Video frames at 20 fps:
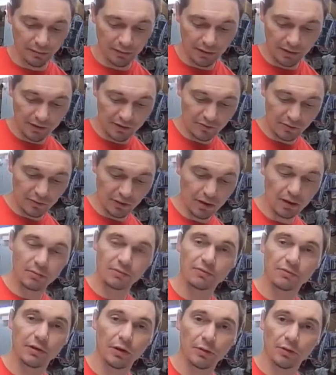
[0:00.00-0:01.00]
This one comes
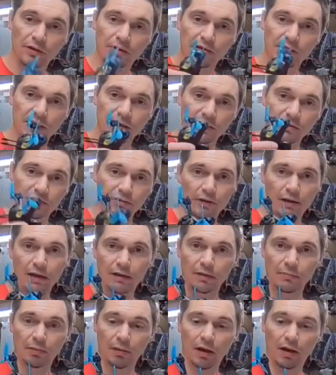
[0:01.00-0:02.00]
with OSD straight out
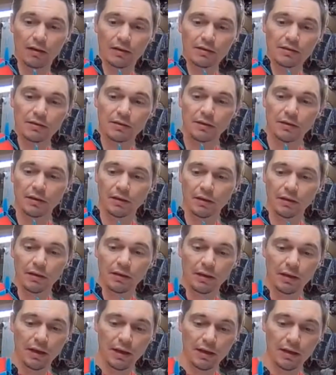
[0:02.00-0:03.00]
the box,
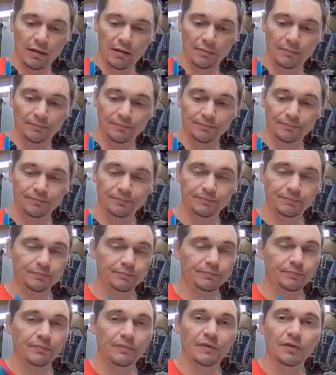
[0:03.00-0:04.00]
and
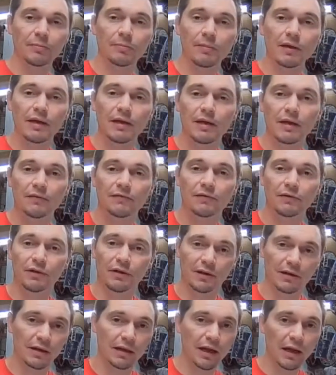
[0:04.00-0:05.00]
to me, if you're
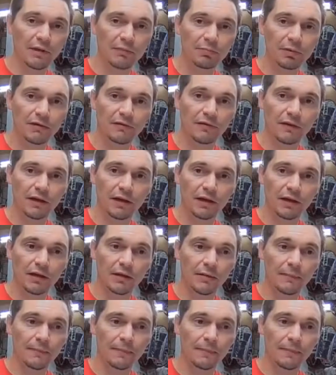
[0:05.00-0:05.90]
getting an FPV,